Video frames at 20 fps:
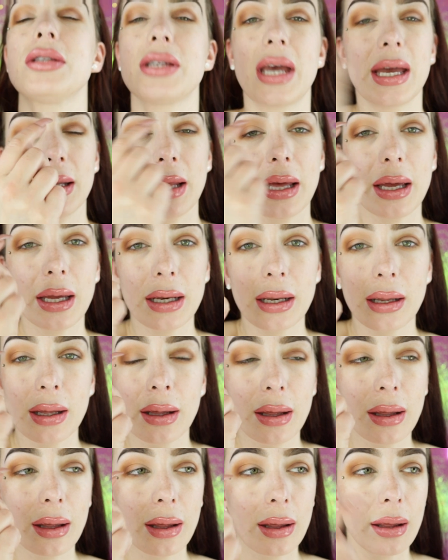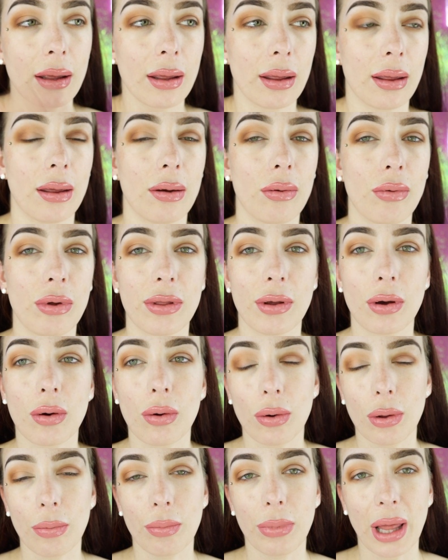tightline with a
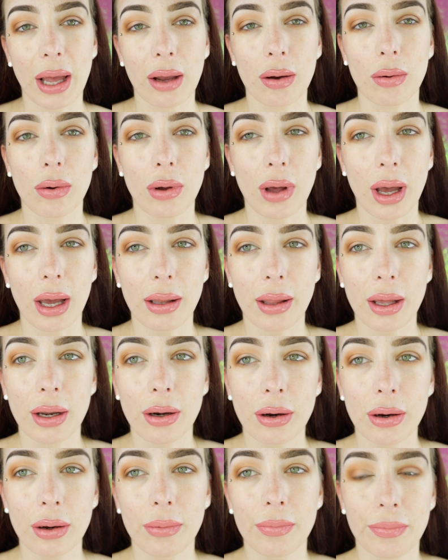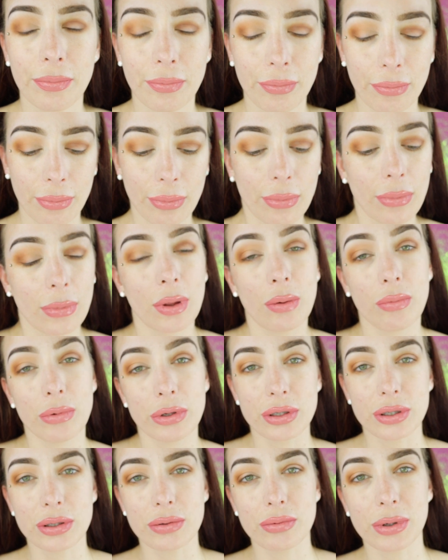black kohl eyeliner,
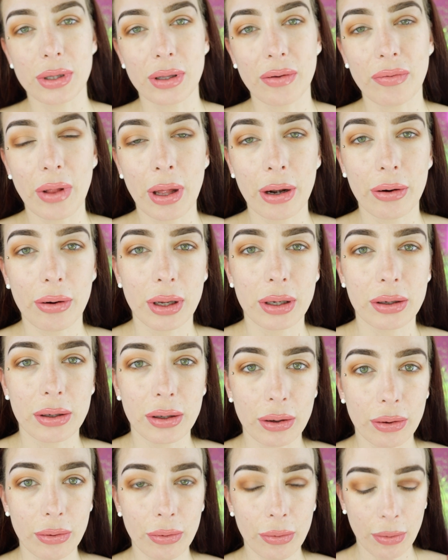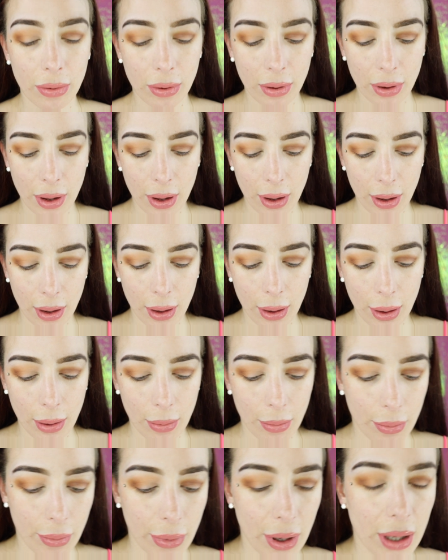which is really flattering too.
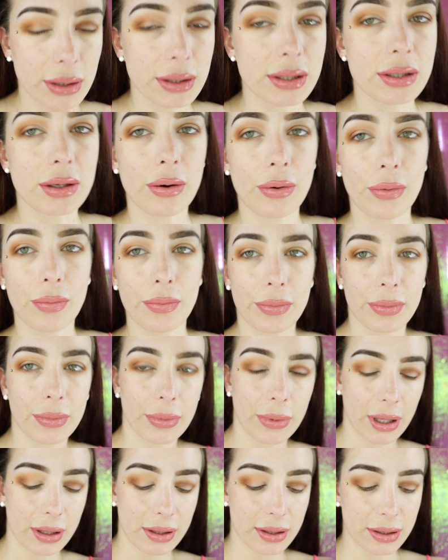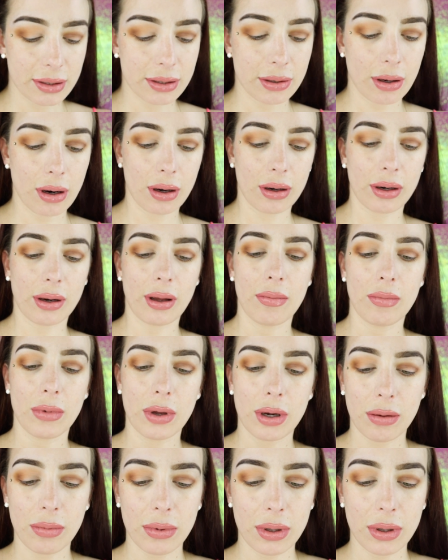But so let's start. I'm gonna